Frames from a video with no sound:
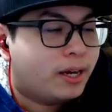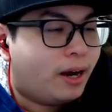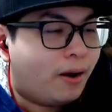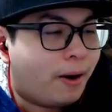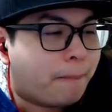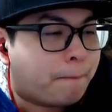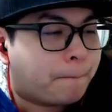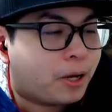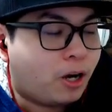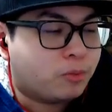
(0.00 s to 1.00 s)
All right.
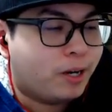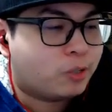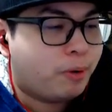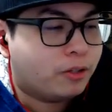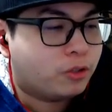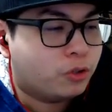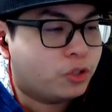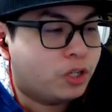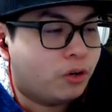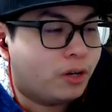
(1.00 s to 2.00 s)
Cosmetic sponsors,
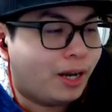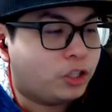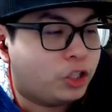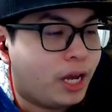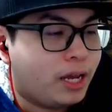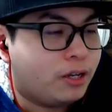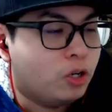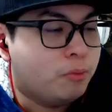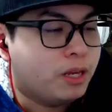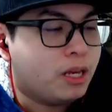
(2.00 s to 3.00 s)
Sinner, Nightshade,
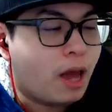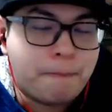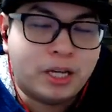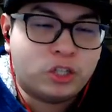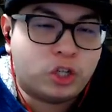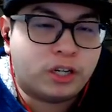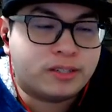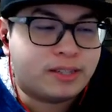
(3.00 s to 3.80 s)
Newbie, and Big Chungus.